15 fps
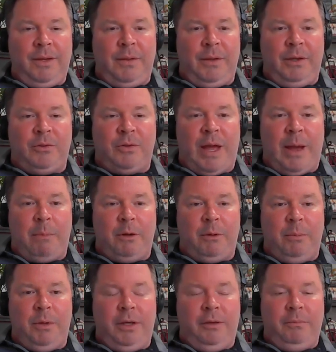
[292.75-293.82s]
and they just happen
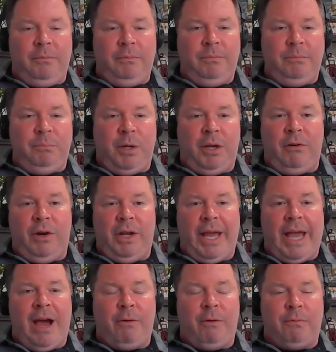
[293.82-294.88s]
to be
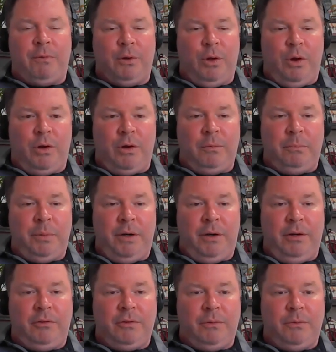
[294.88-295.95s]
peering out for longer
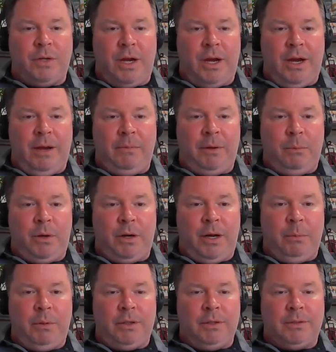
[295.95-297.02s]
periods of time than what
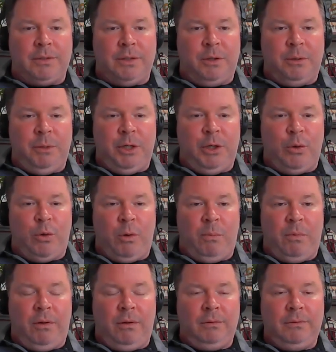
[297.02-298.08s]
I would consider to be
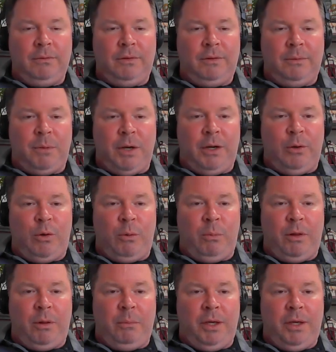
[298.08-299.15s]
normal. And by
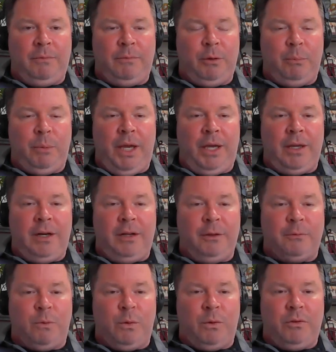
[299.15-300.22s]
normal, I mean if you're baking in the
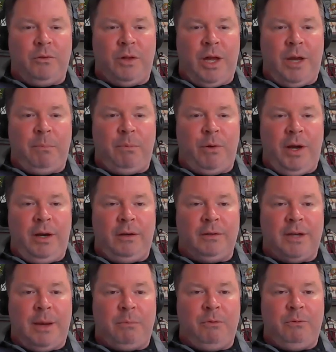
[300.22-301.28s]
Fourth of July parade on
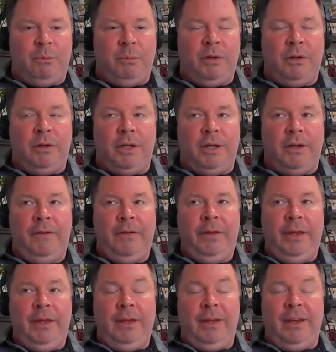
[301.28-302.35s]
top of a building
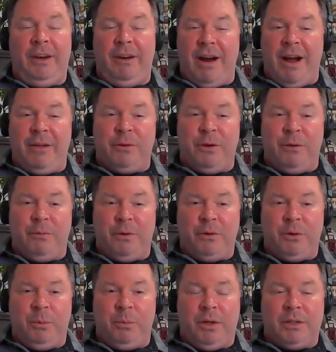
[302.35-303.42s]
and you're out there for
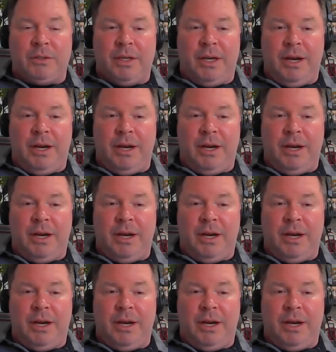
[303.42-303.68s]
two plus